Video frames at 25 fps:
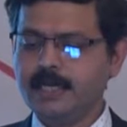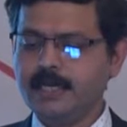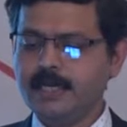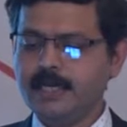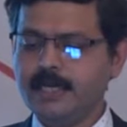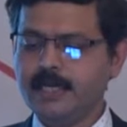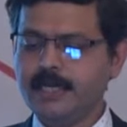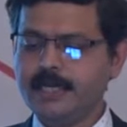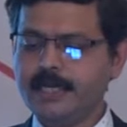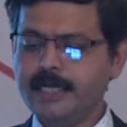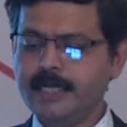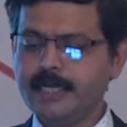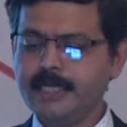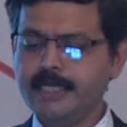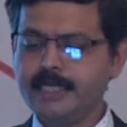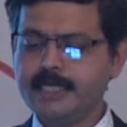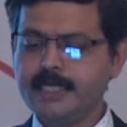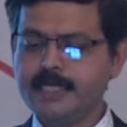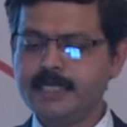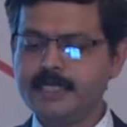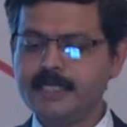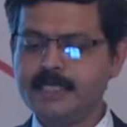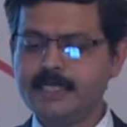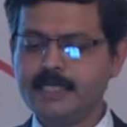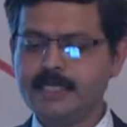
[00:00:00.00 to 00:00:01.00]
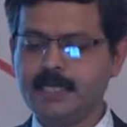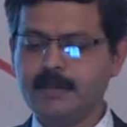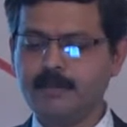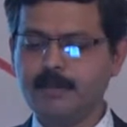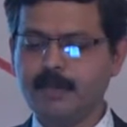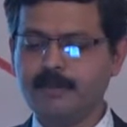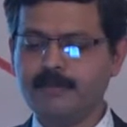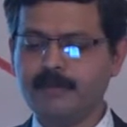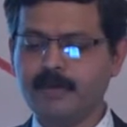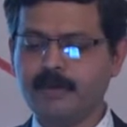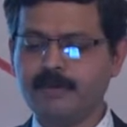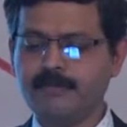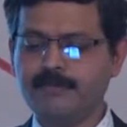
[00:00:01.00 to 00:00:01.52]
yielding increased serum
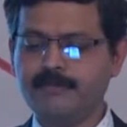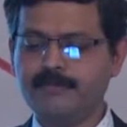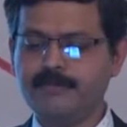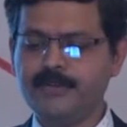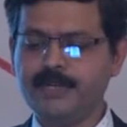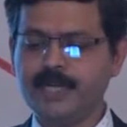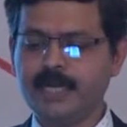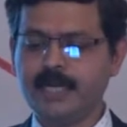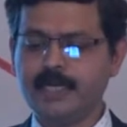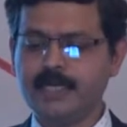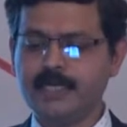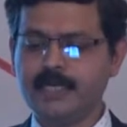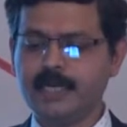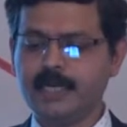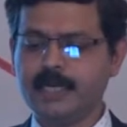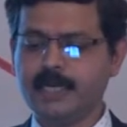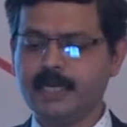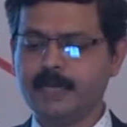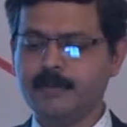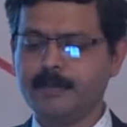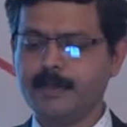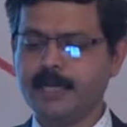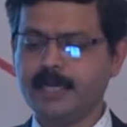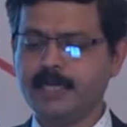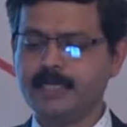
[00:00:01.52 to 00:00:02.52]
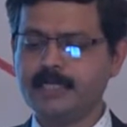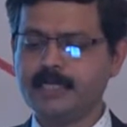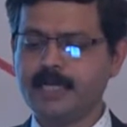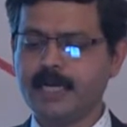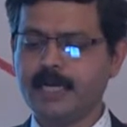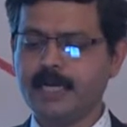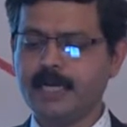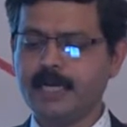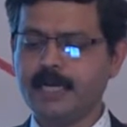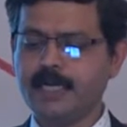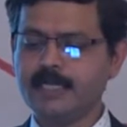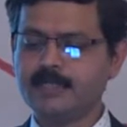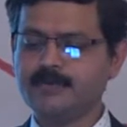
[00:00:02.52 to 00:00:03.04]
level of VLDL remnant
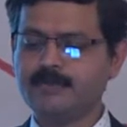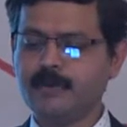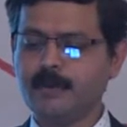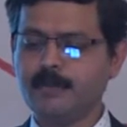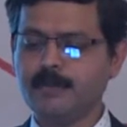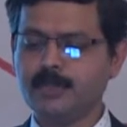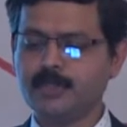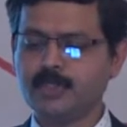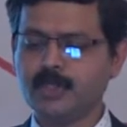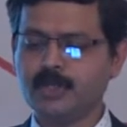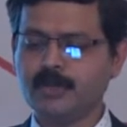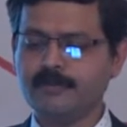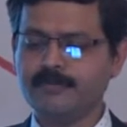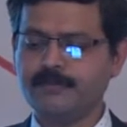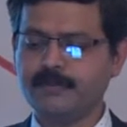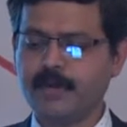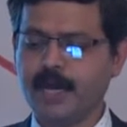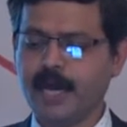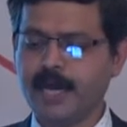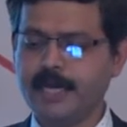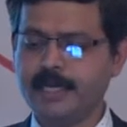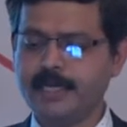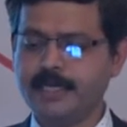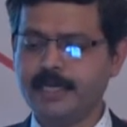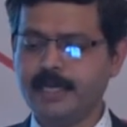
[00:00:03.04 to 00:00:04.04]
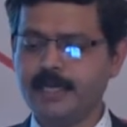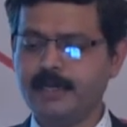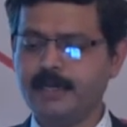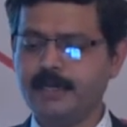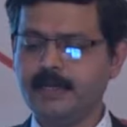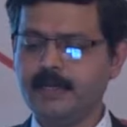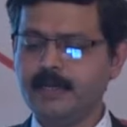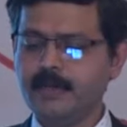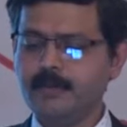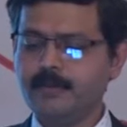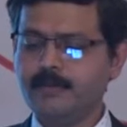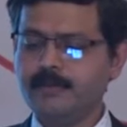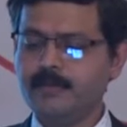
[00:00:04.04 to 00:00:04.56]
and less formation of IDL
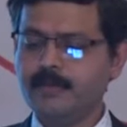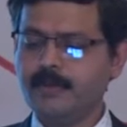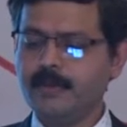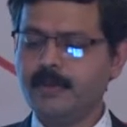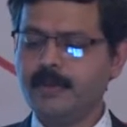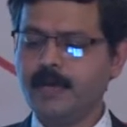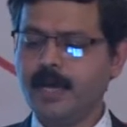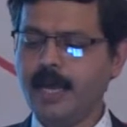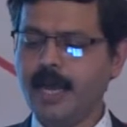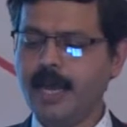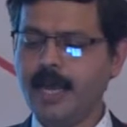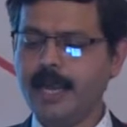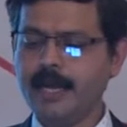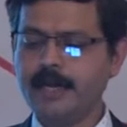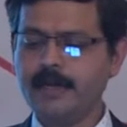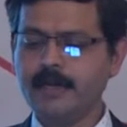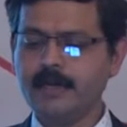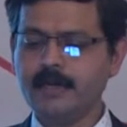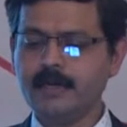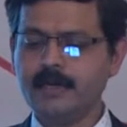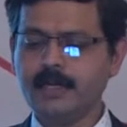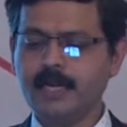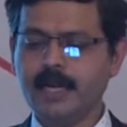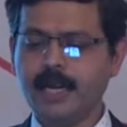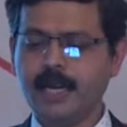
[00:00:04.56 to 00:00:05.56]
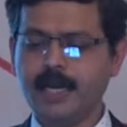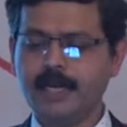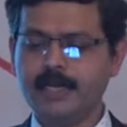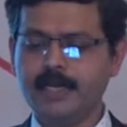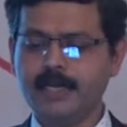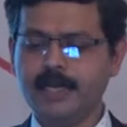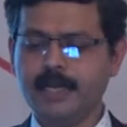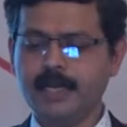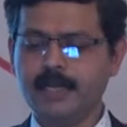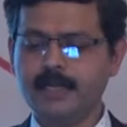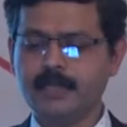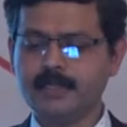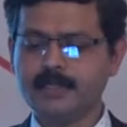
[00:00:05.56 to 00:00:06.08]
and
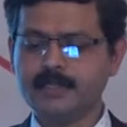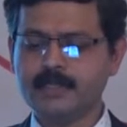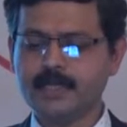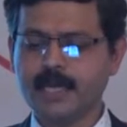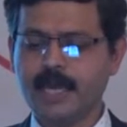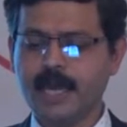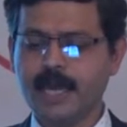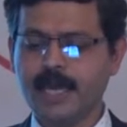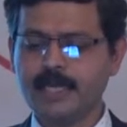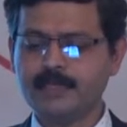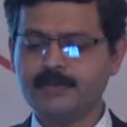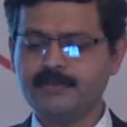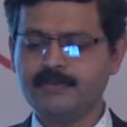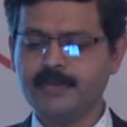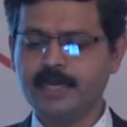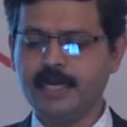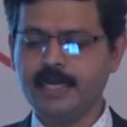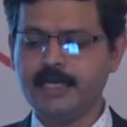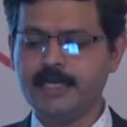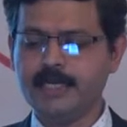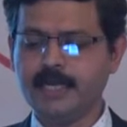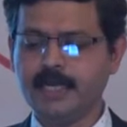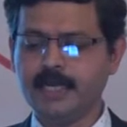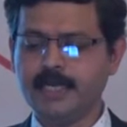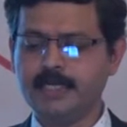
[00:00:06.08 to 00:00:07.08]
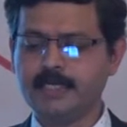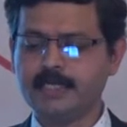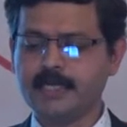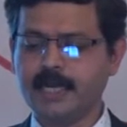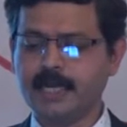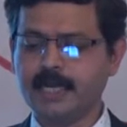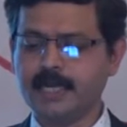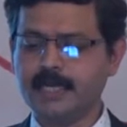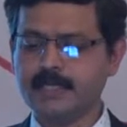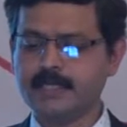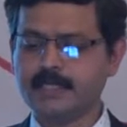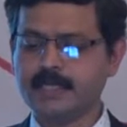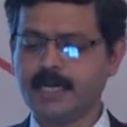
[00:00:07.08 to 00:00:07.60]
LDLs. As VLDL and
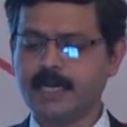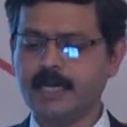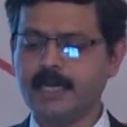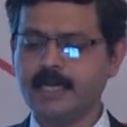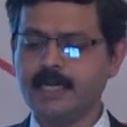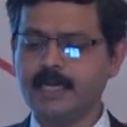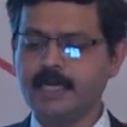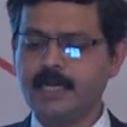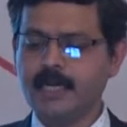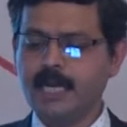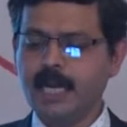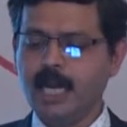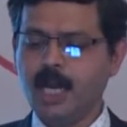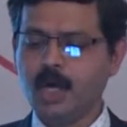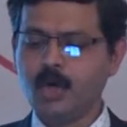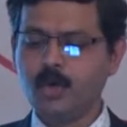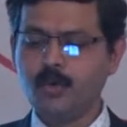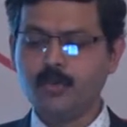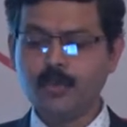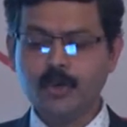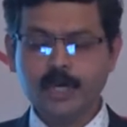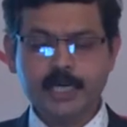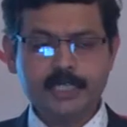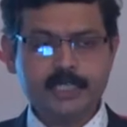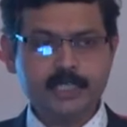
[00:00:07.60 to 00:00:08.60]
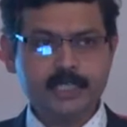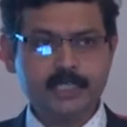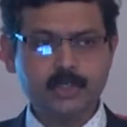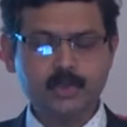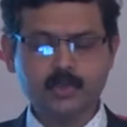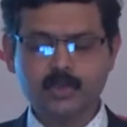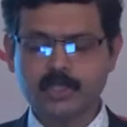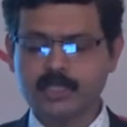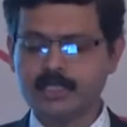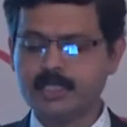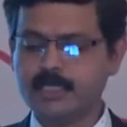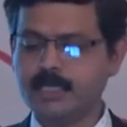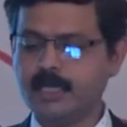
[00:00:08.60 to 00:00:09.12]
triglyceride accumulates
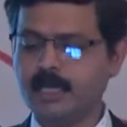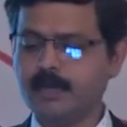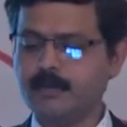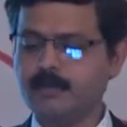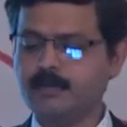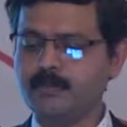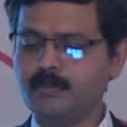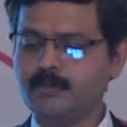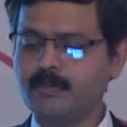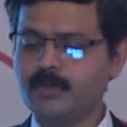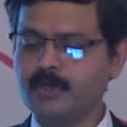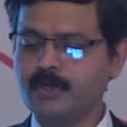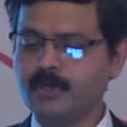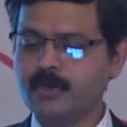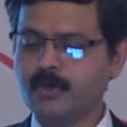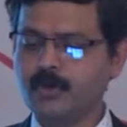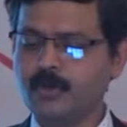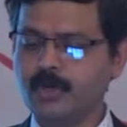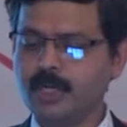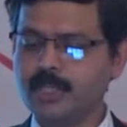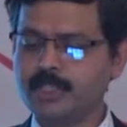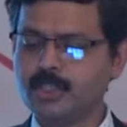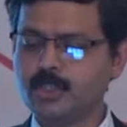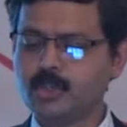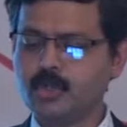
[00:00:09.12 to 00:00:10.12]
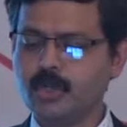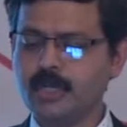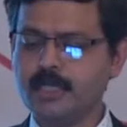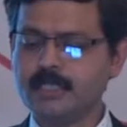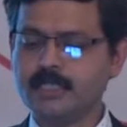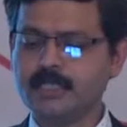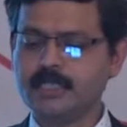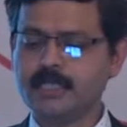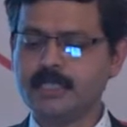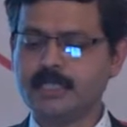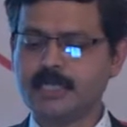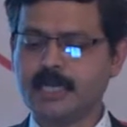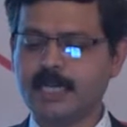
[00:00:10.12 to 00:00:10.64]
into the serum, cholesterol
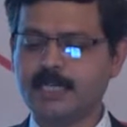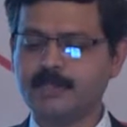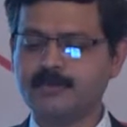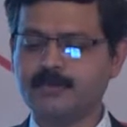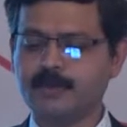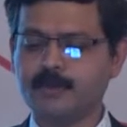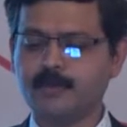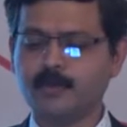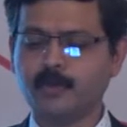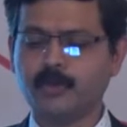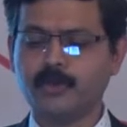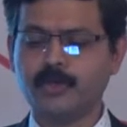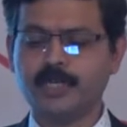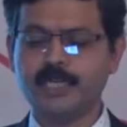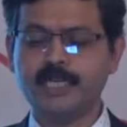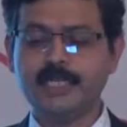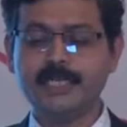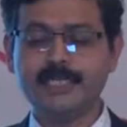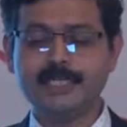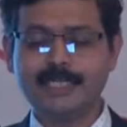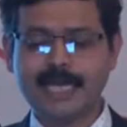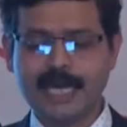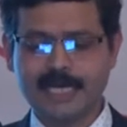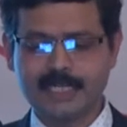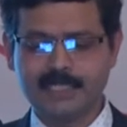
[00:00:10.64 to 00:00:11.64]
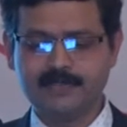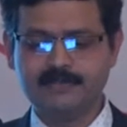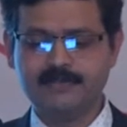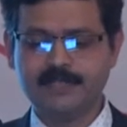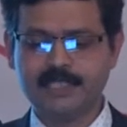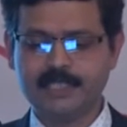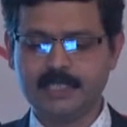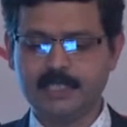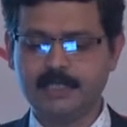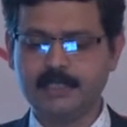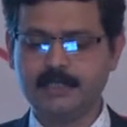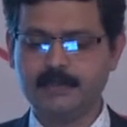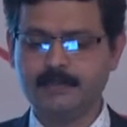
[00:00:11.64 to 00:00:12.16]
ester transfer protein is
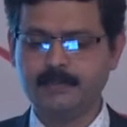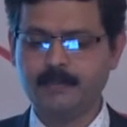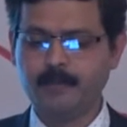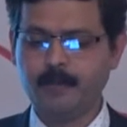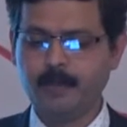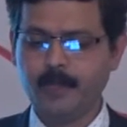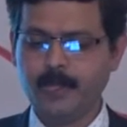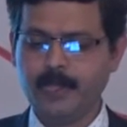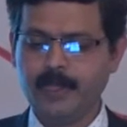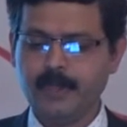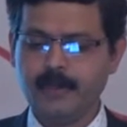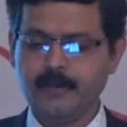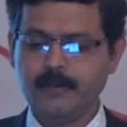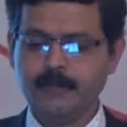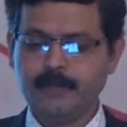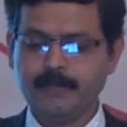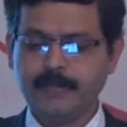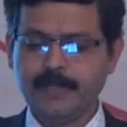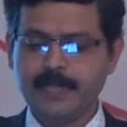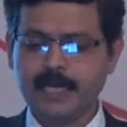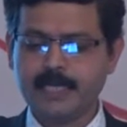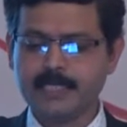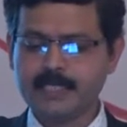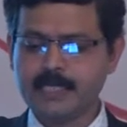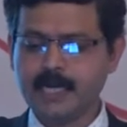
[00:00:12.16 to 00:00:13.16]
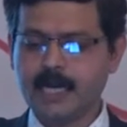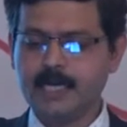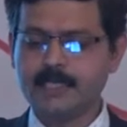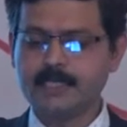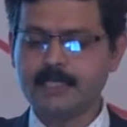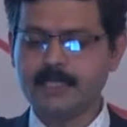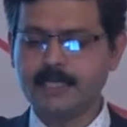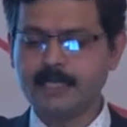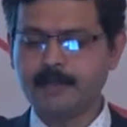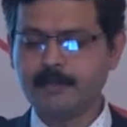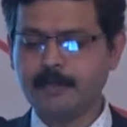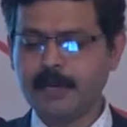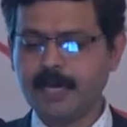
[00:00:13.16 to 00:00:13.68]
activated. That is the
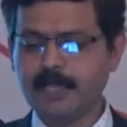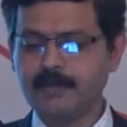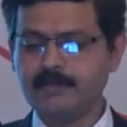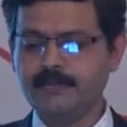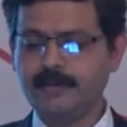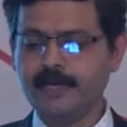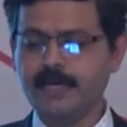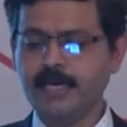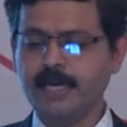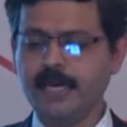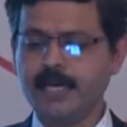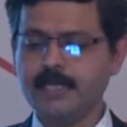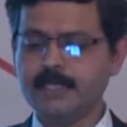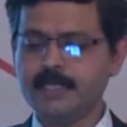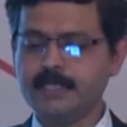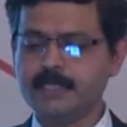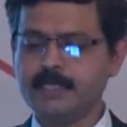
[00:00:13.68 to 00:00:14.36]
alternate pathway, and